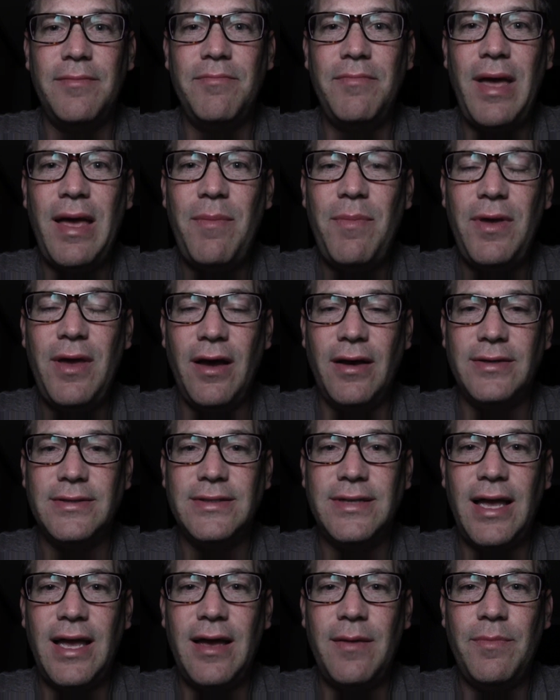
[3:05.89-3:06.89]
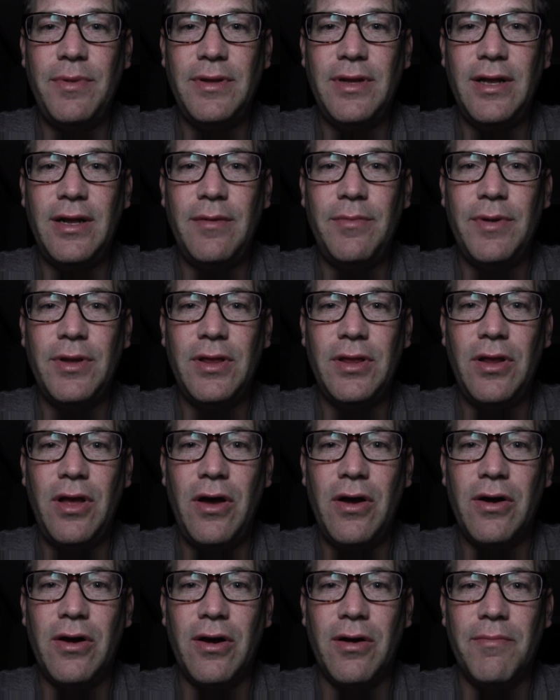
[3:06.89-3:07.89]
Maybe I'll stay up a little bit
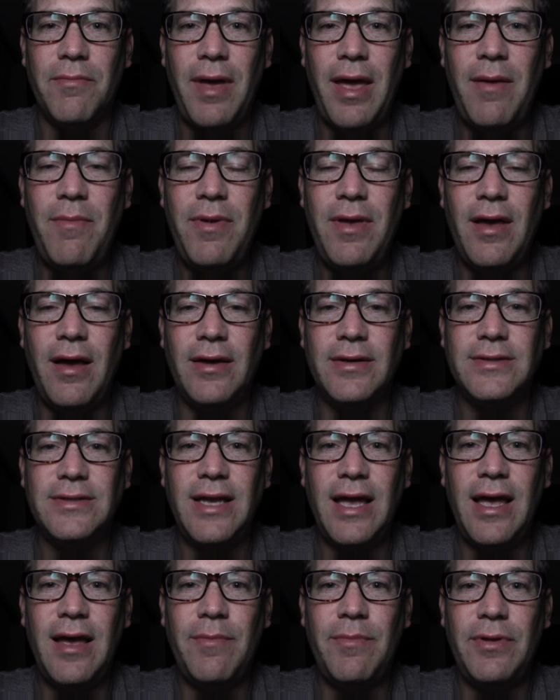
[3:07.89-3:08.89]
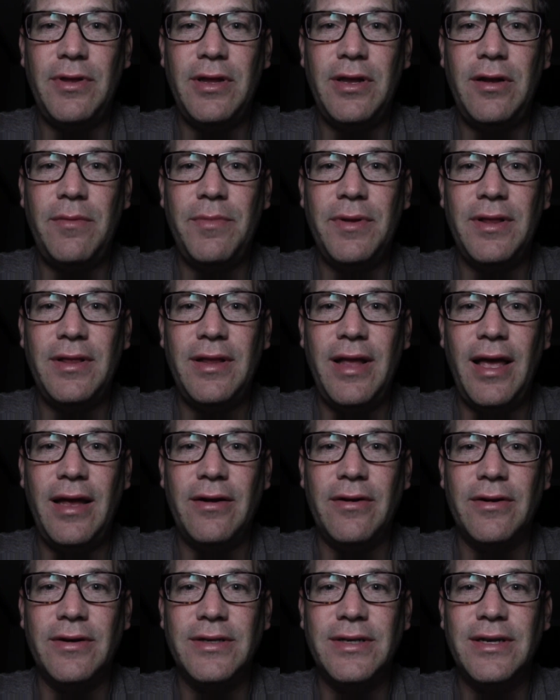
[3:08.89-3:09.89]
longer. Maybe I'll stay up a little bit
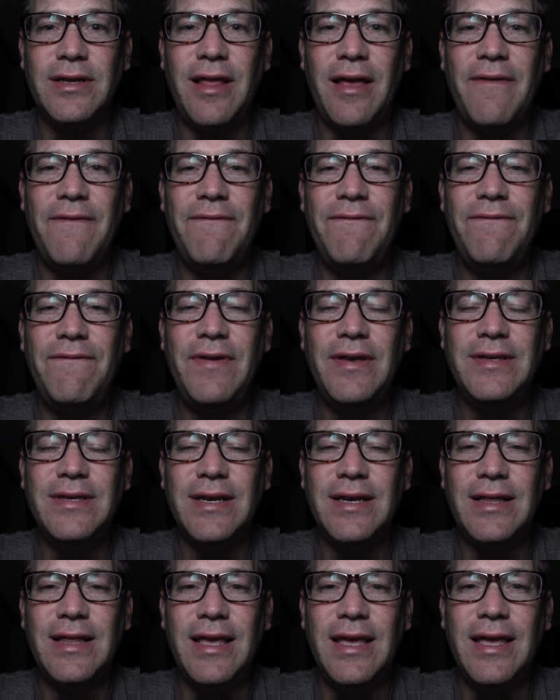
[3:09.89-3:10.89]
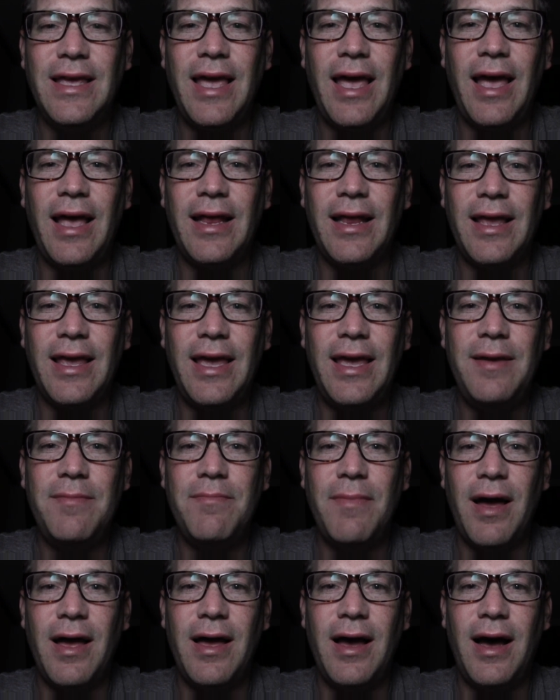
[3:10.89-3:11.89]
later until I physically can't
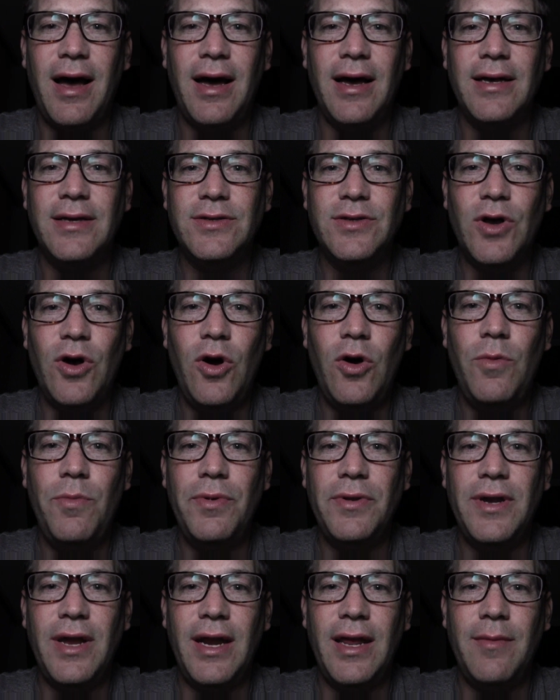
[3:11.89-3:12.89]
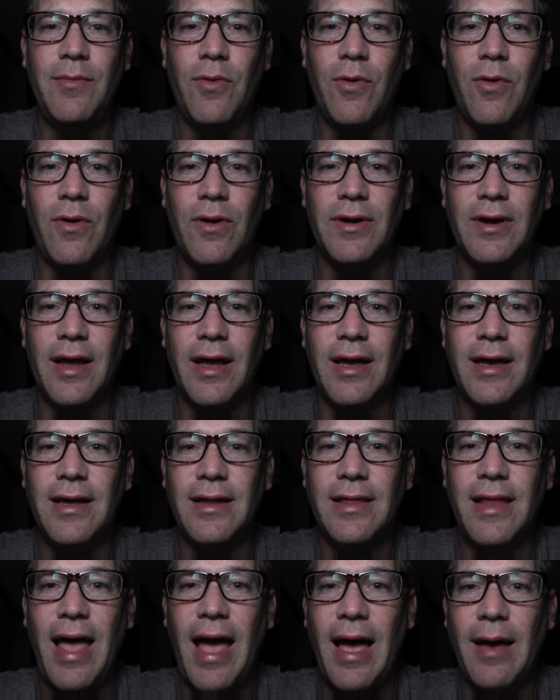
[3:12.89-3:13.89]
keep my eyes open anymore and I
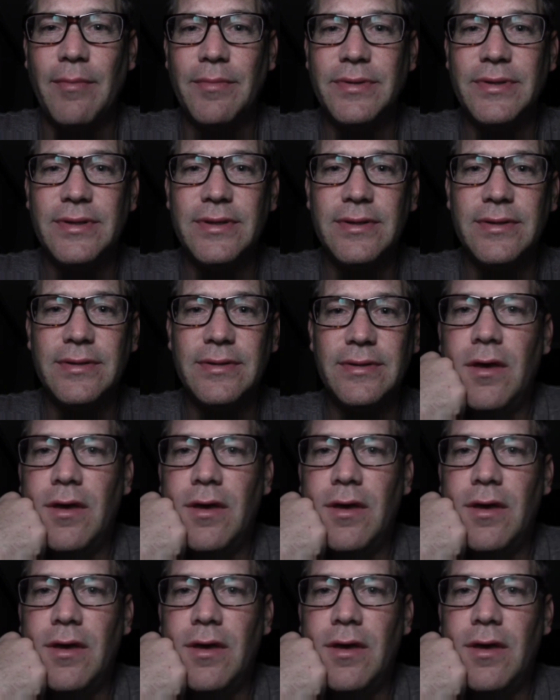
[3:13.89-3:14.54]
collapse.